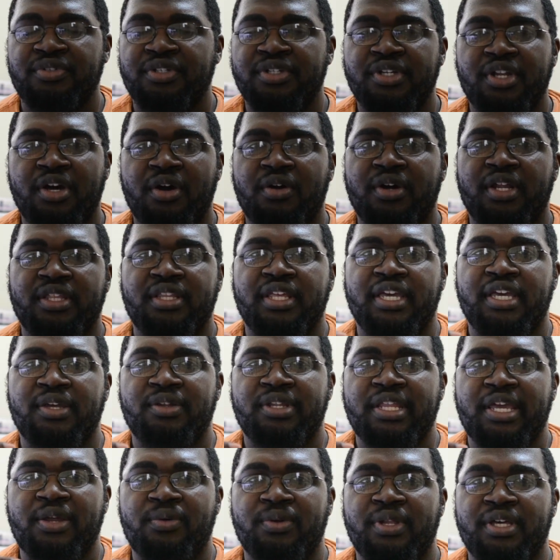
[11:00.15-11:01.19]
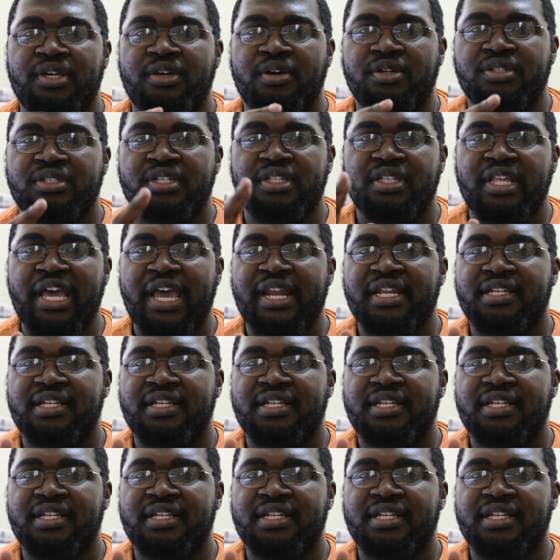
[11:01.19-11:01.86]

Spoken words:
know that they really go to that